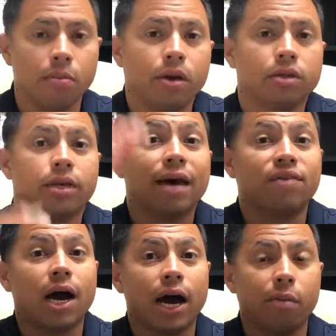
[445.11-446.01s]
because they have
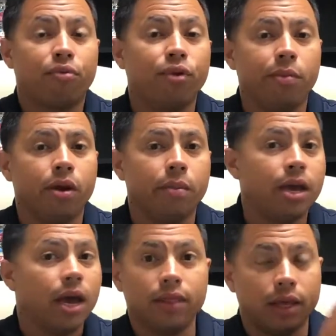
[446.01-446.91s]
a high premium
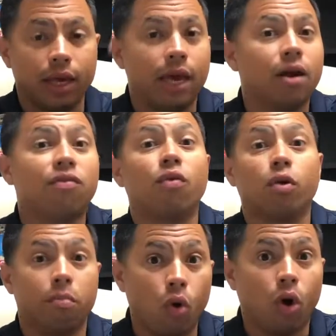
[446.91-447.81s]
and they can't
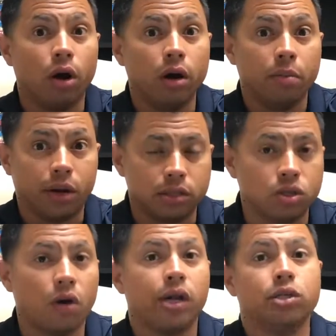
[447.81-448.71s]
afford more because
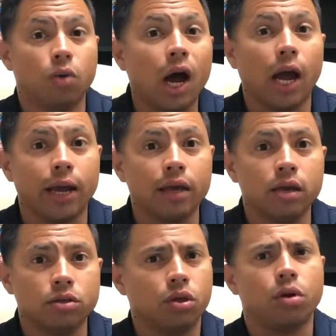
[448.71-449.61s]
it's already too high.
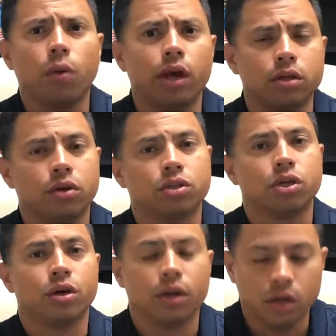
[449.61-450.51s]
So they're way
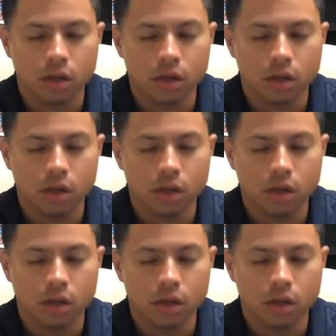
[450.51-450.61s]
underinsured.